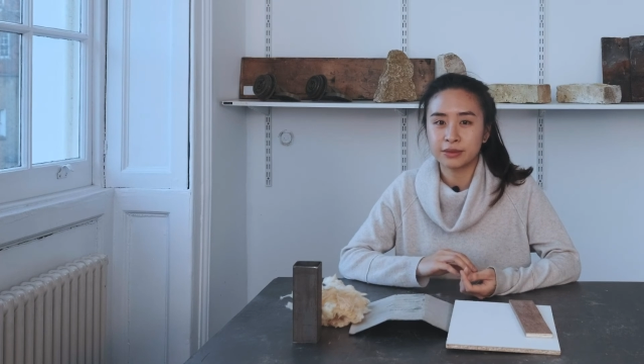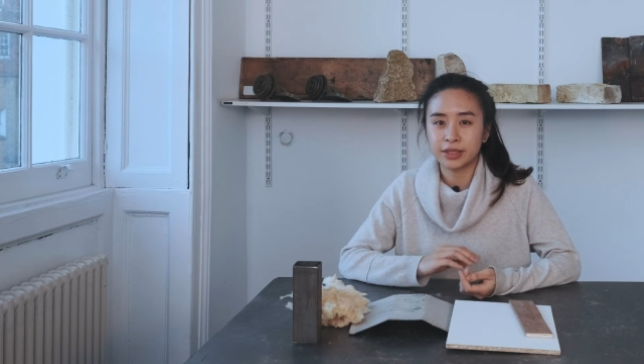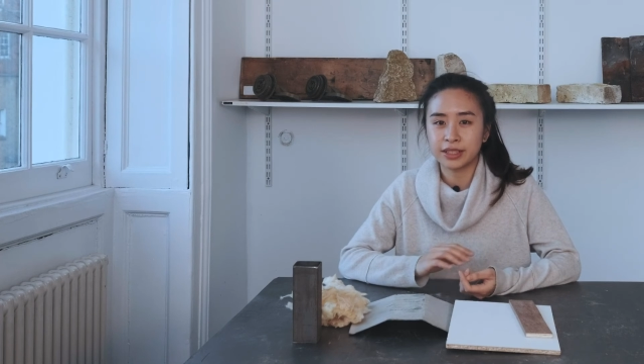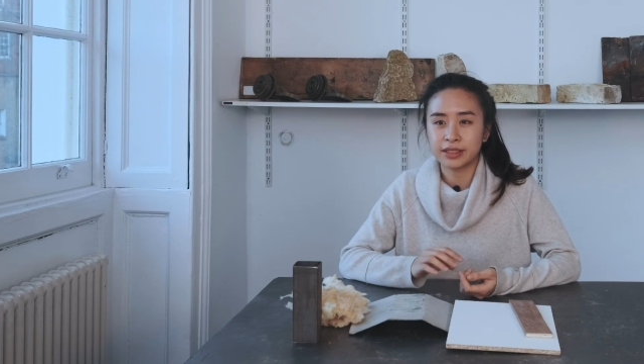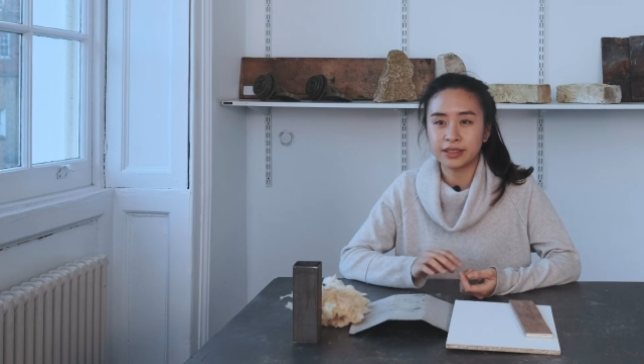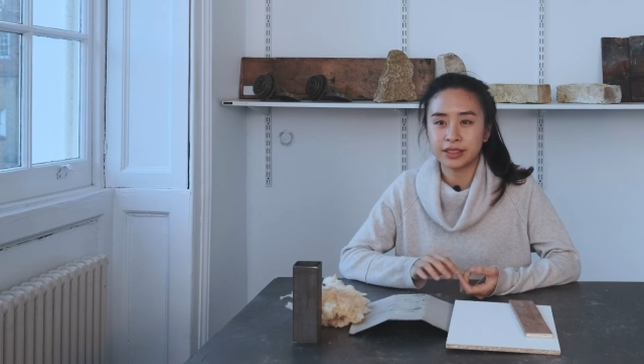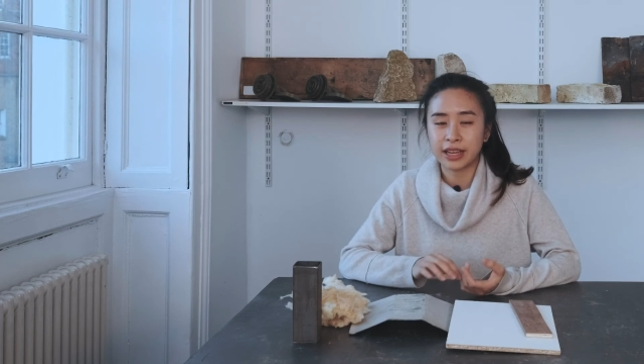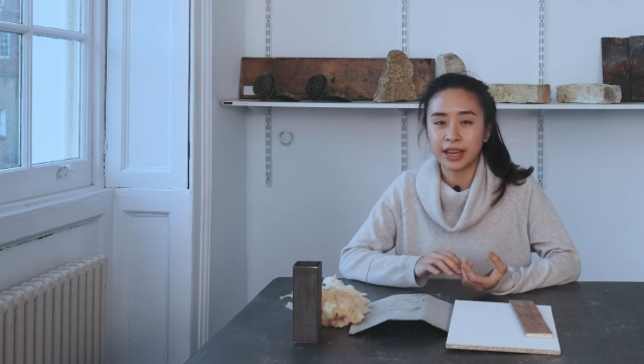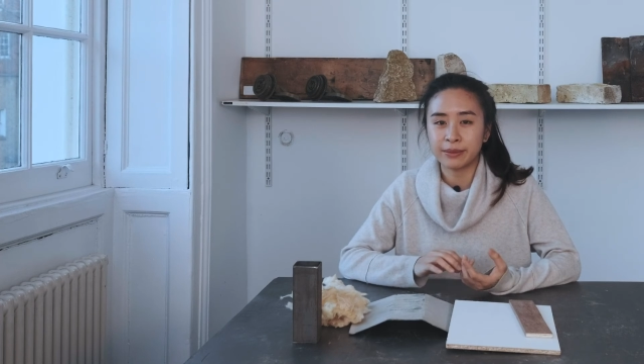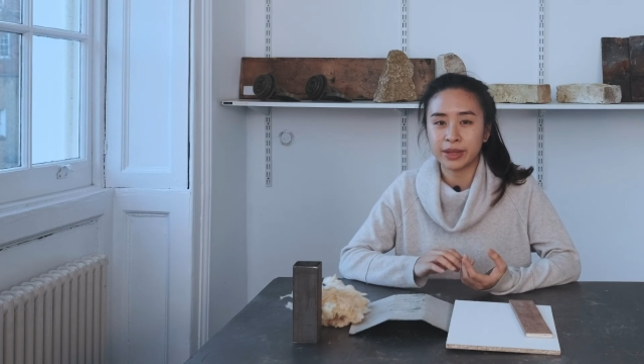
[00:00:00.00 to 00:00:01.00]
within the
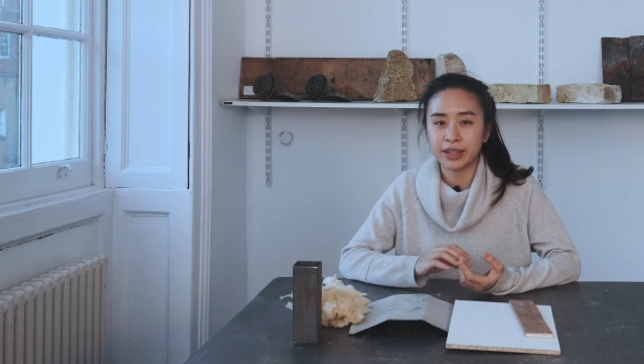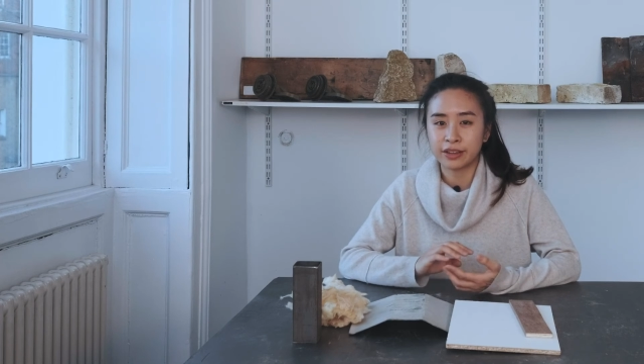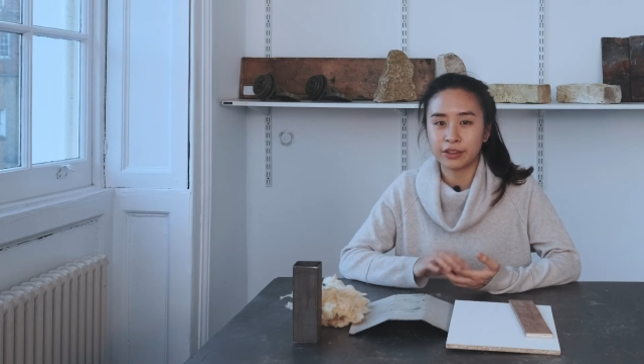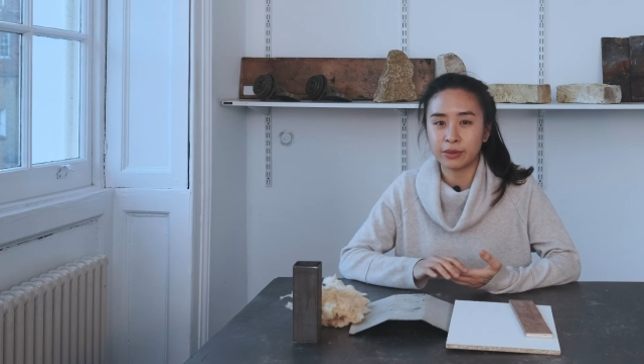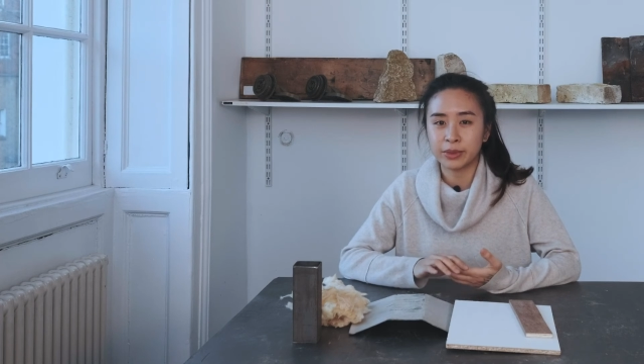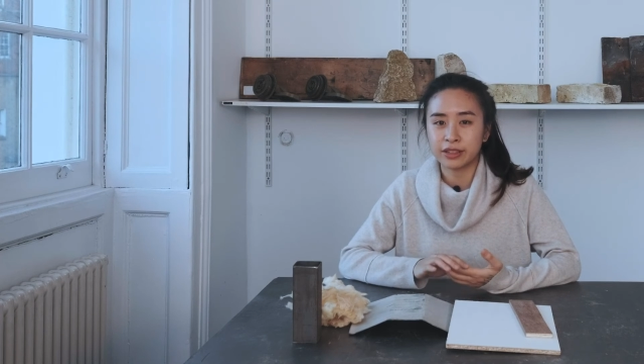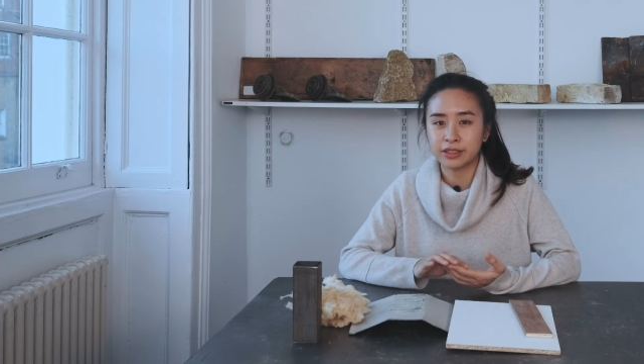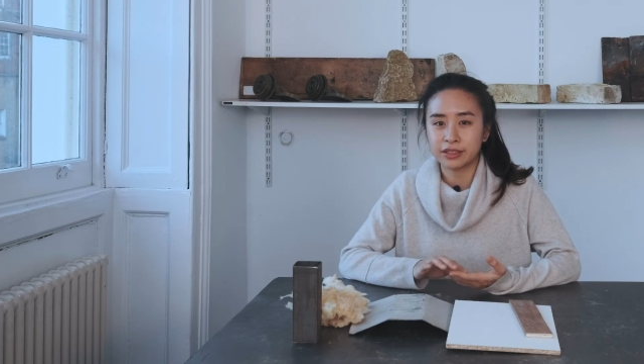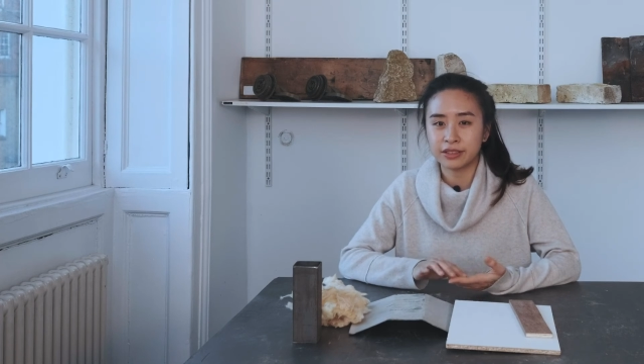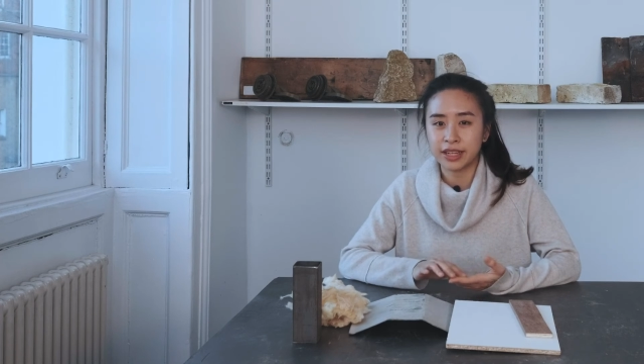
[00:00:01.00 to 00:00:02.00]
time and economic
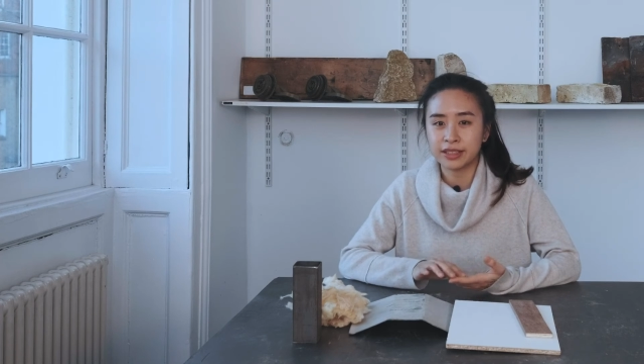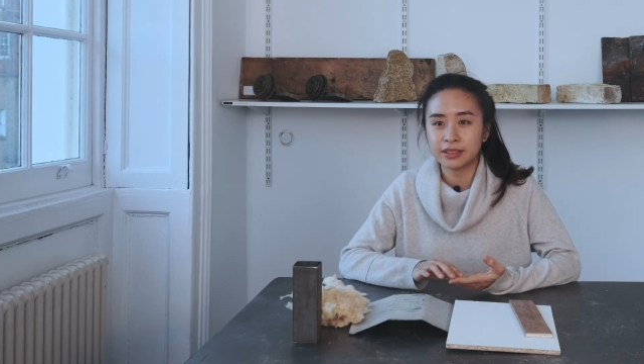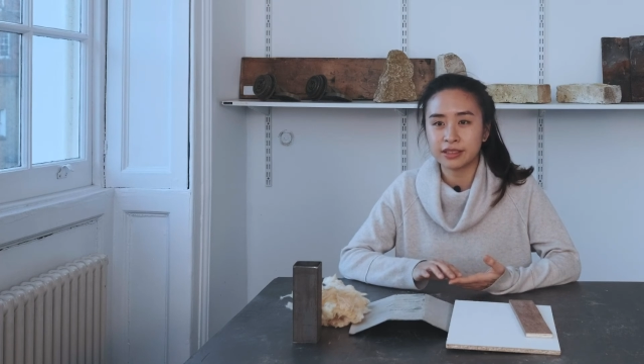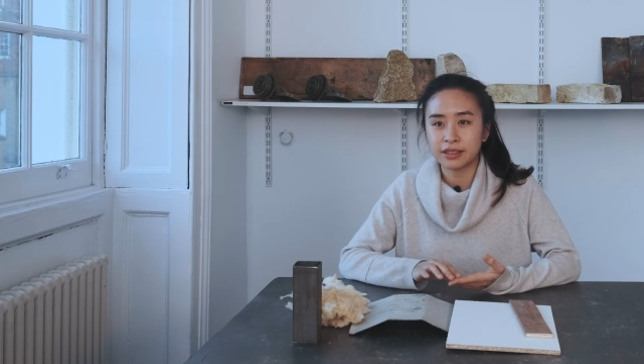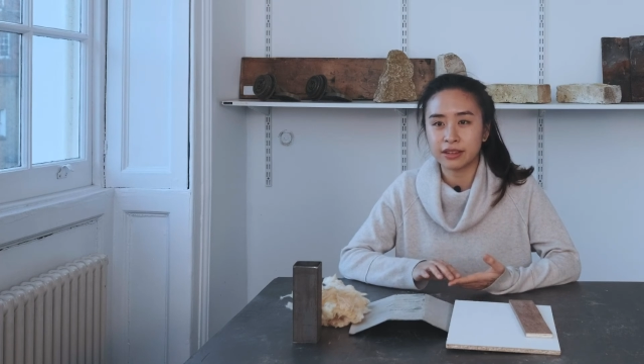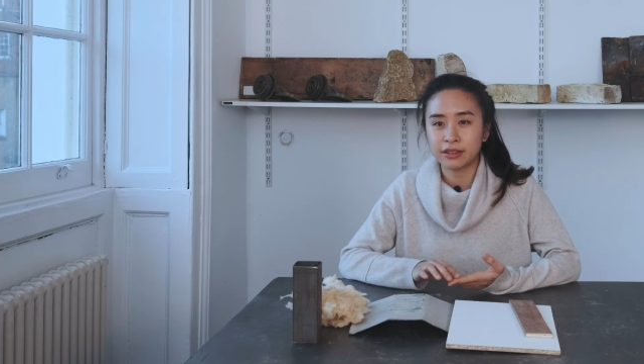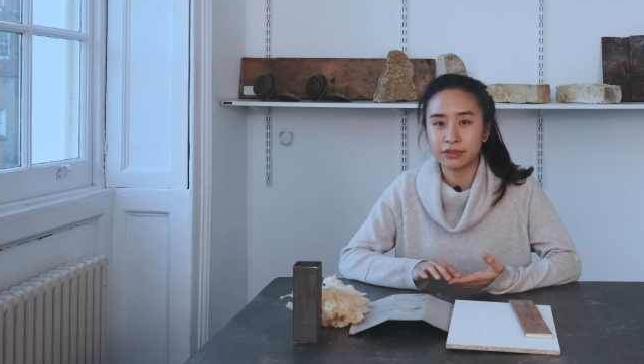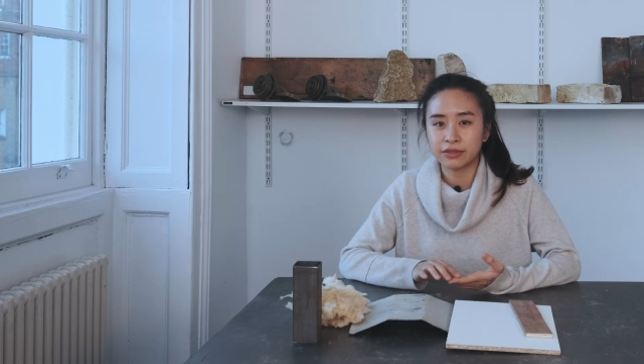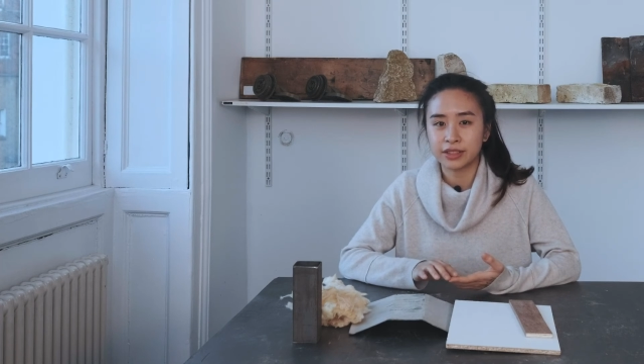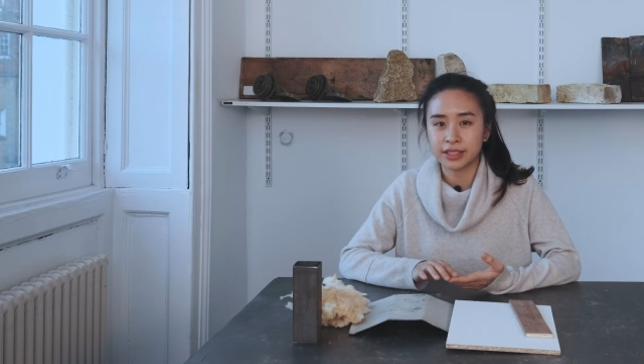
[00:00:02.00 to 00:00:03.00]
constraints
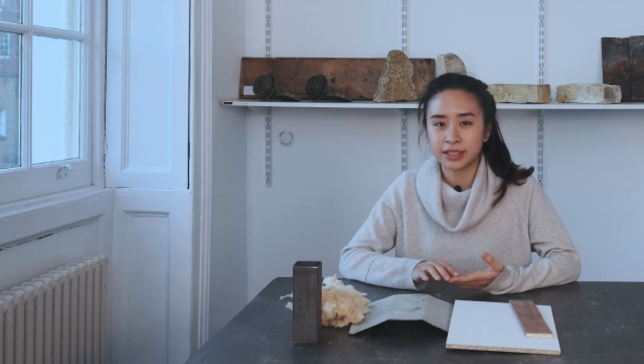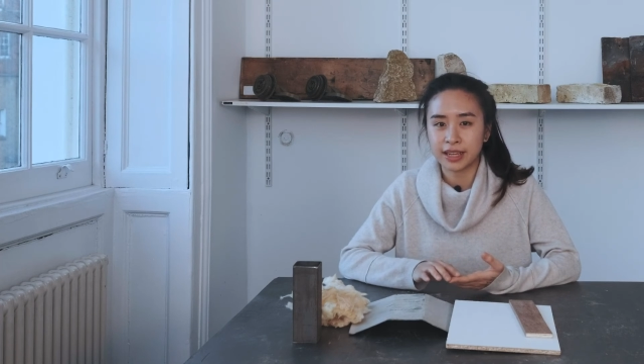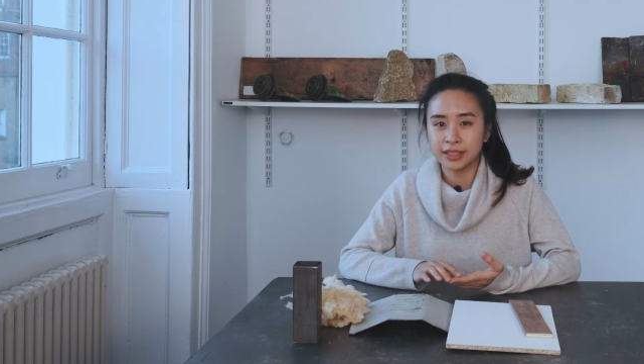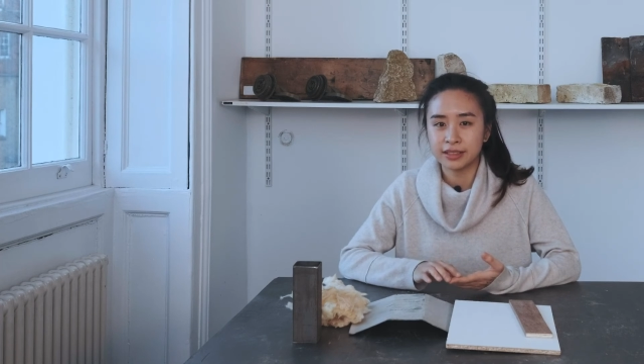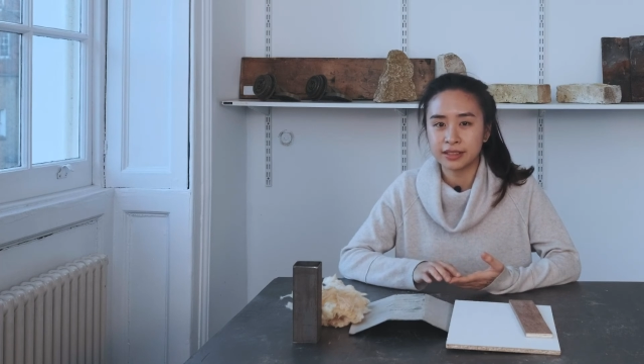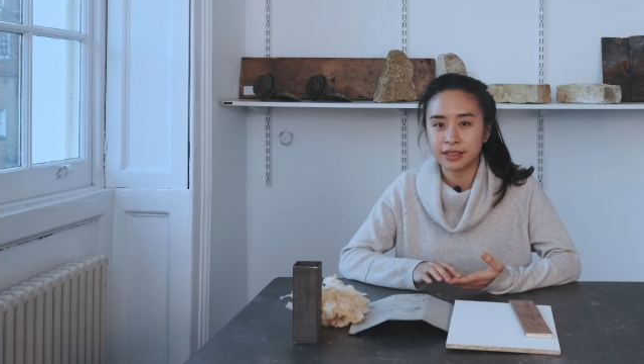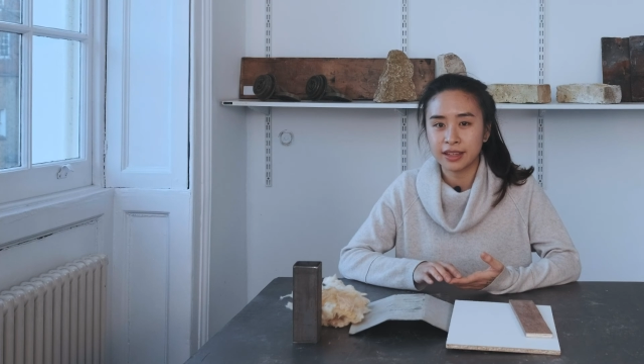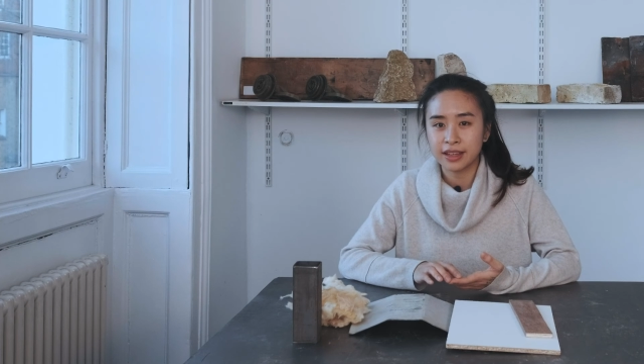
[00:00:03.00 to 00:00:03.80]
of the sites,